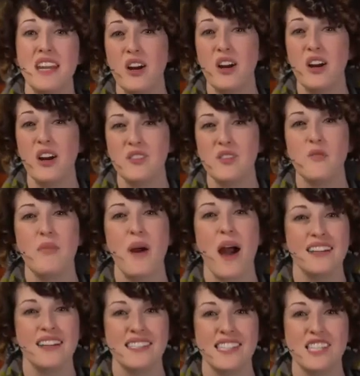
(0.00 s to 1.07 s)
the narratives of the
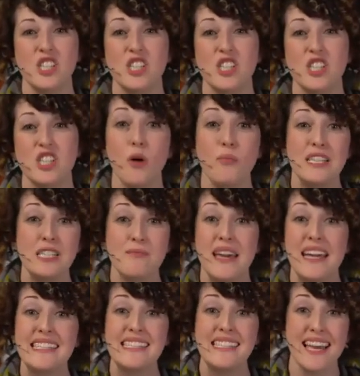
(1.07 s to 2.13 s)
past to help us
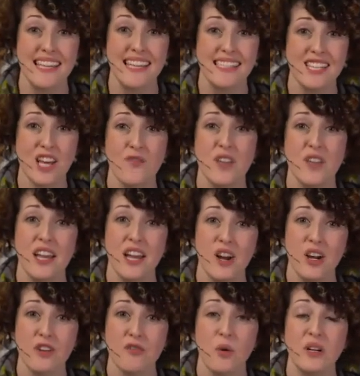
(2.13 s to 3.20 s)
make sense of the
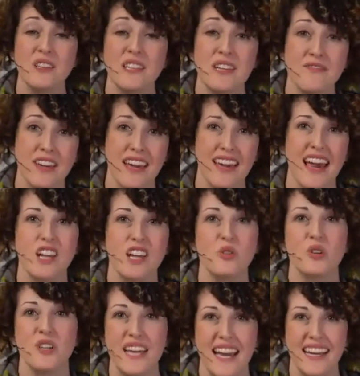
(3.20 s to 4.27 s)
narrative we're living
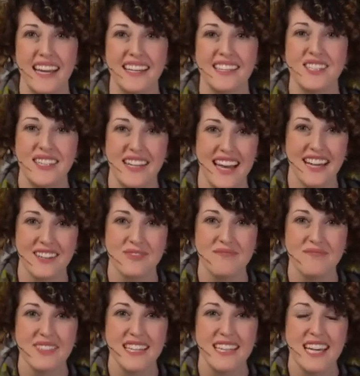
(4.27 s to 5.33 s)
and creating today.
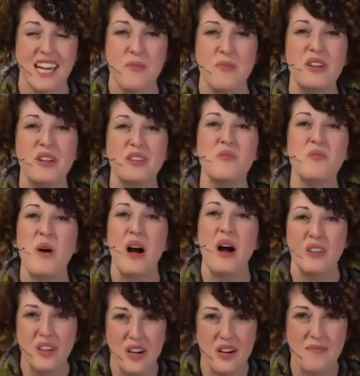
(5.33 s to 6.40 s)
Marilyn,
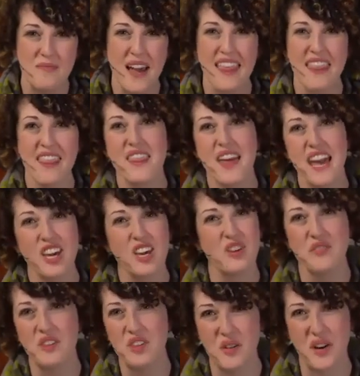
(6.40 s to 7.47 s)
welcome, and thank you
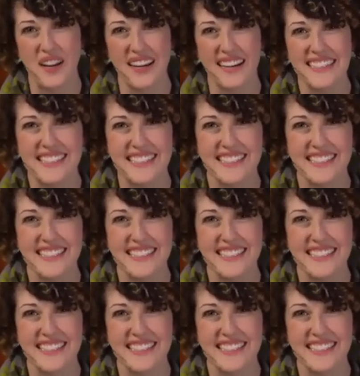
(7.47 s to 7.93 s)
for joining us.